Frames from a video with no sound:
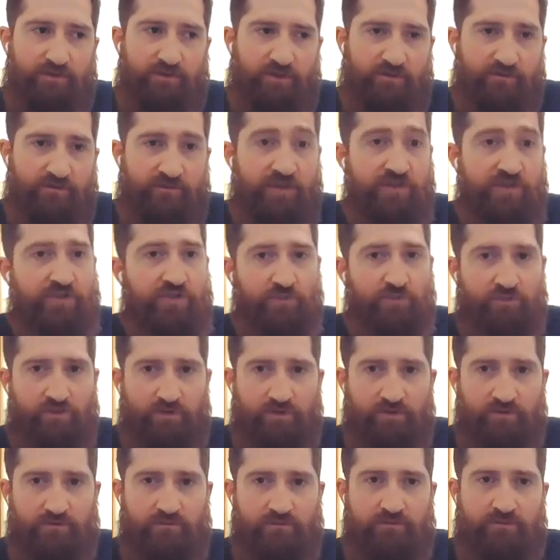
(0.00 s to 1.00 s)
a
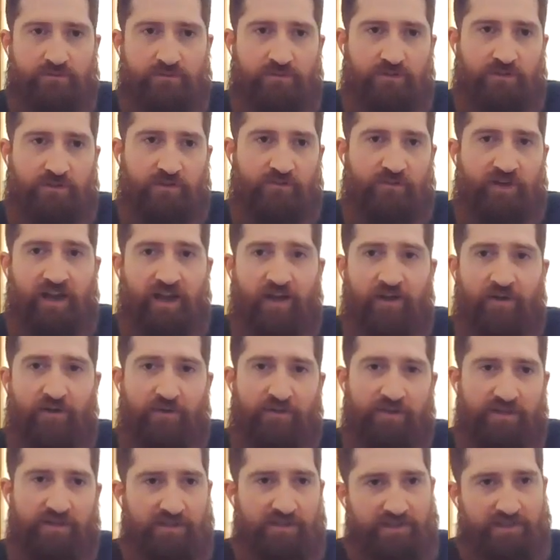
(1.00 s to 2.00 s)
visual of how
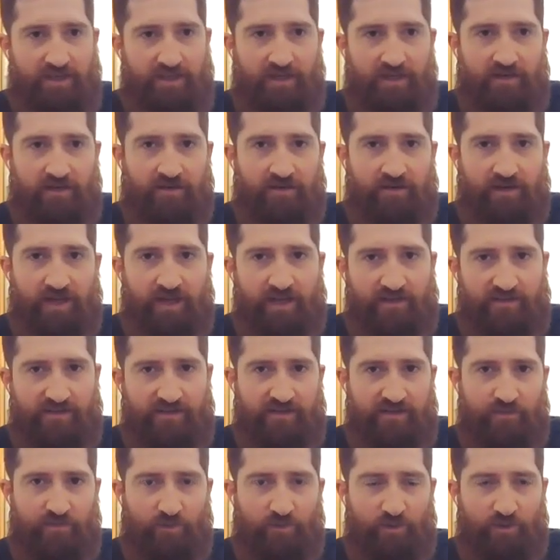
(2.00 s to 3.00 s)
the entire
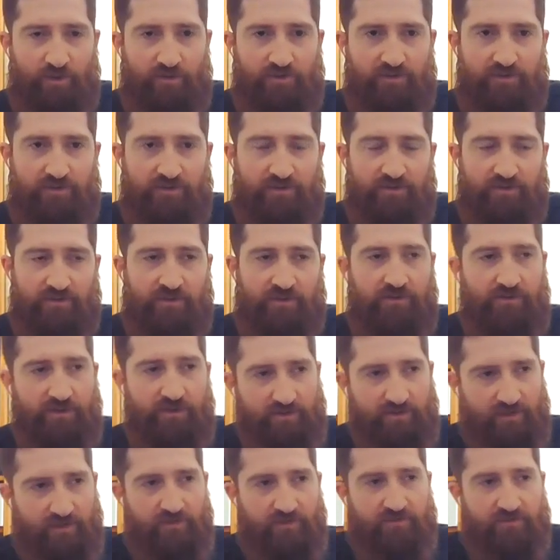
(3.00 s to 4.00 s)
assay works. And so I
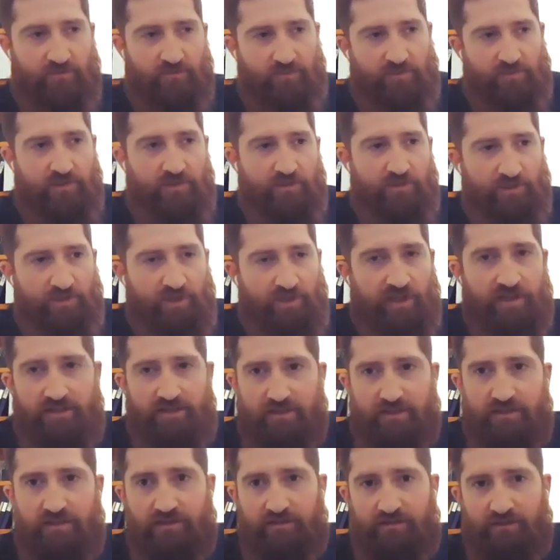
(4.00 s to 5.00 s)
thought that was a really good
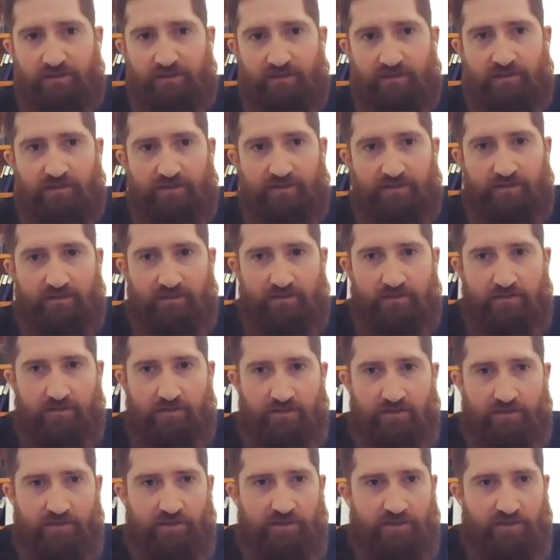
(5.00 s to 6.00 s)
idea and
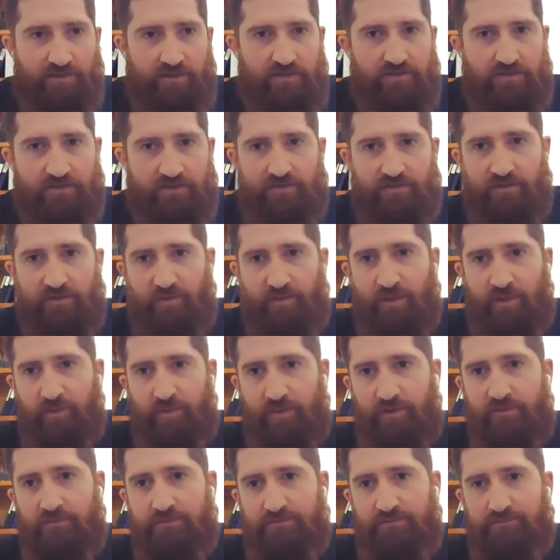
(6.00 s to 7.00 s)
a good addition to the
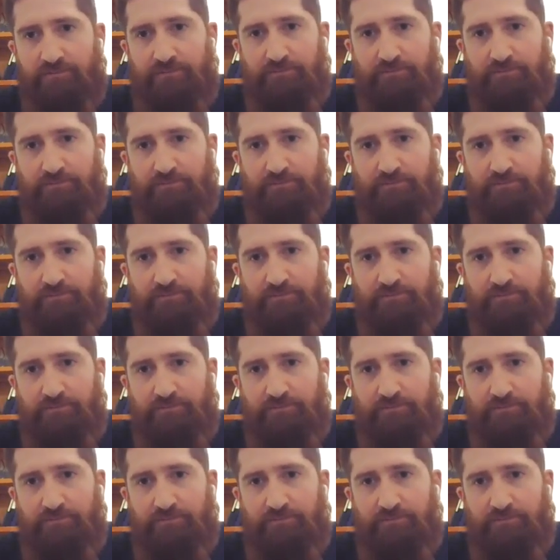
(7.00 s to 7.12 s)
paper.